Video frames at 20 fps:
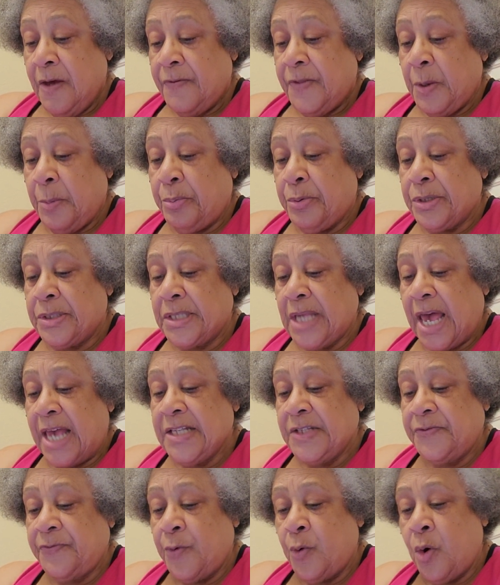The
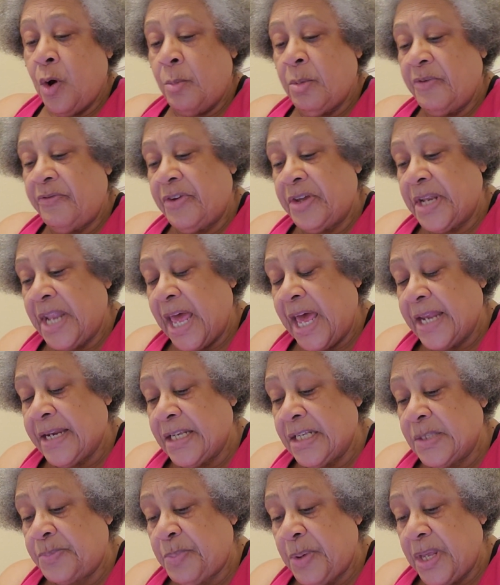precise form of
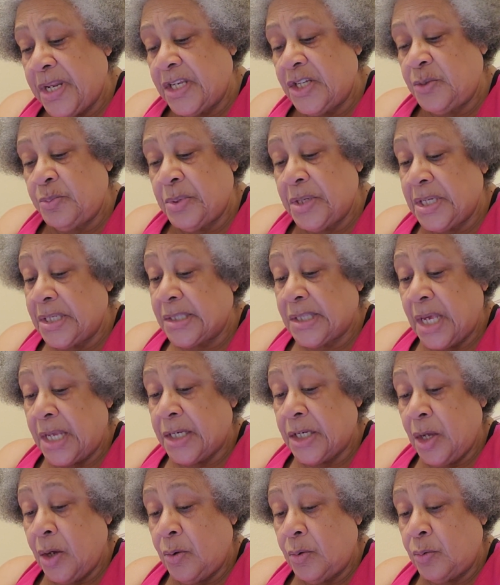Hanani's punishment is
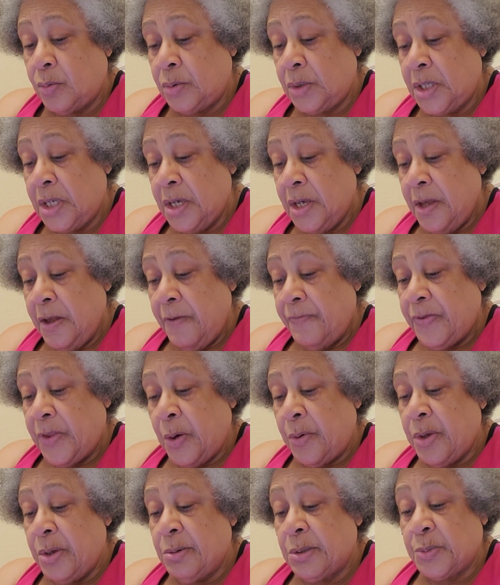unknown,
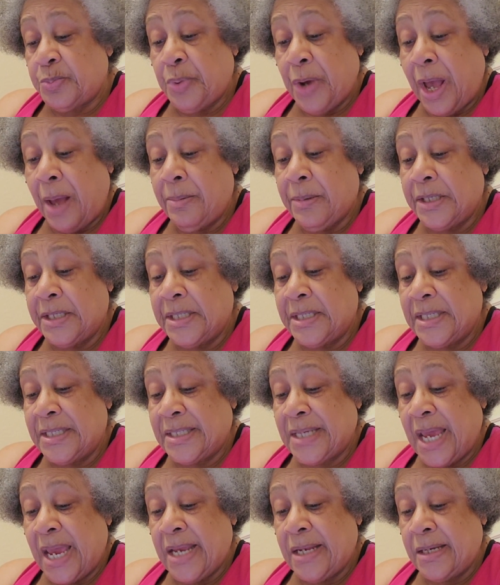though he was probably
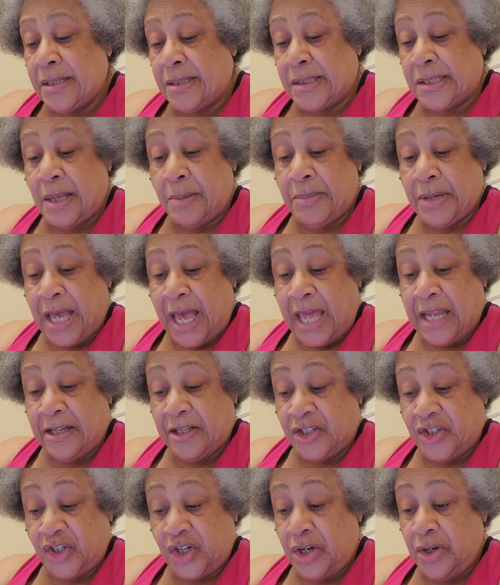detained in some kind
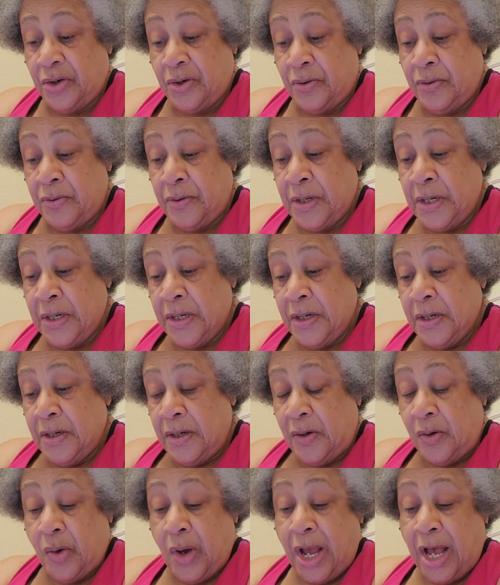of jail
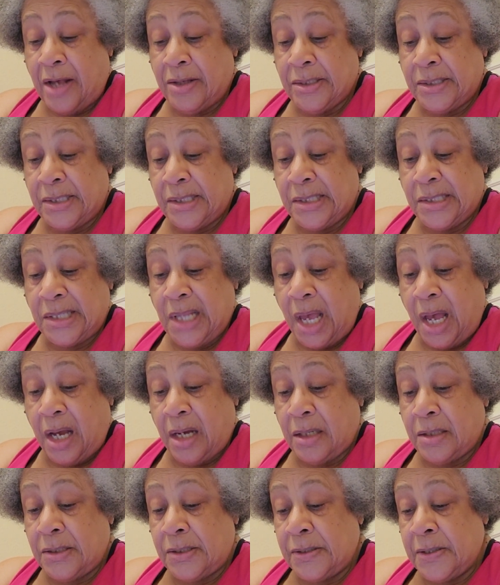or house of
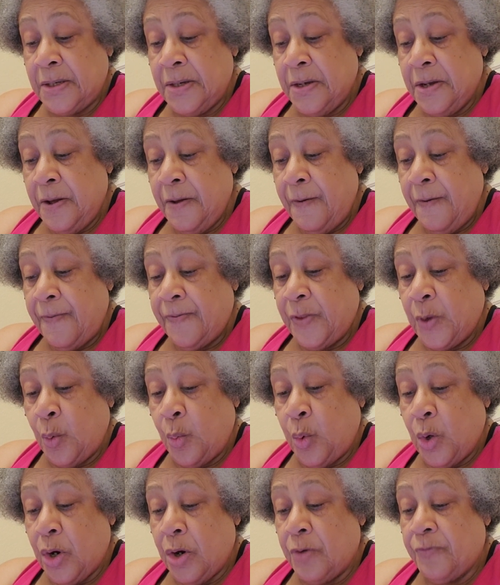stocks. The
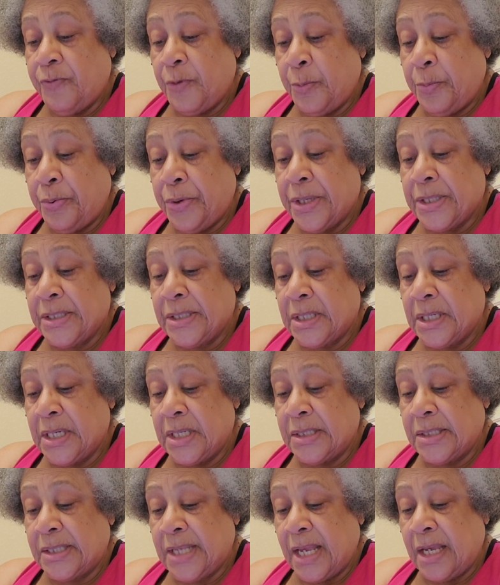word for prison
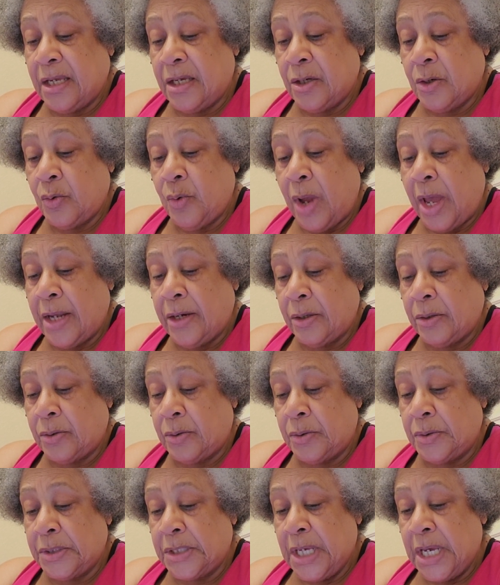in 2
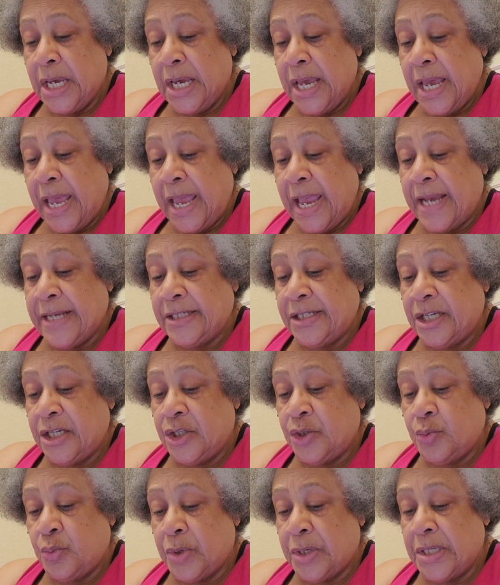Chronicles
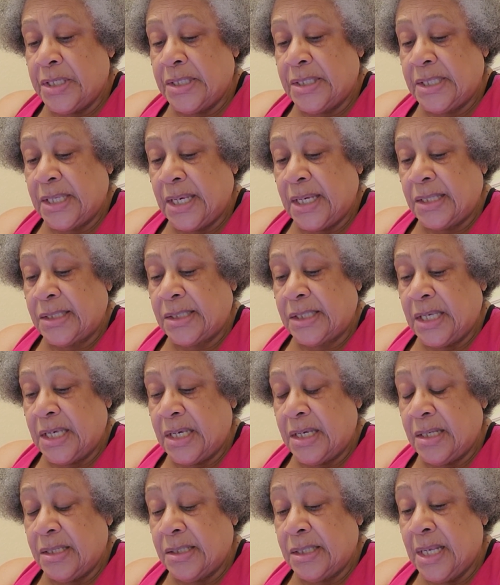18:26
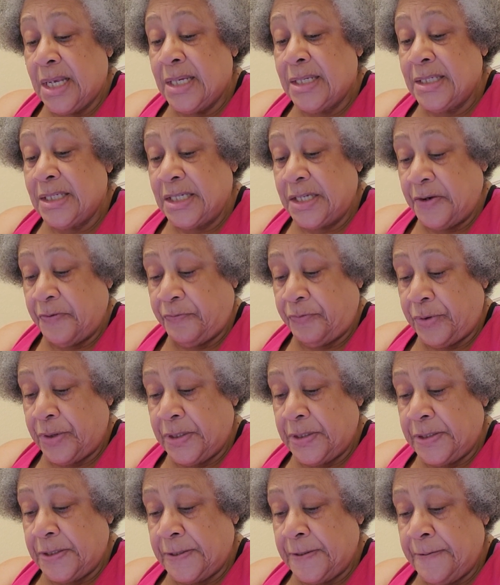is
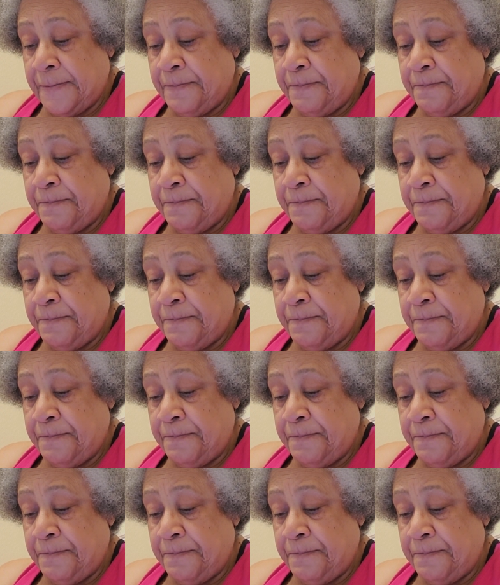different.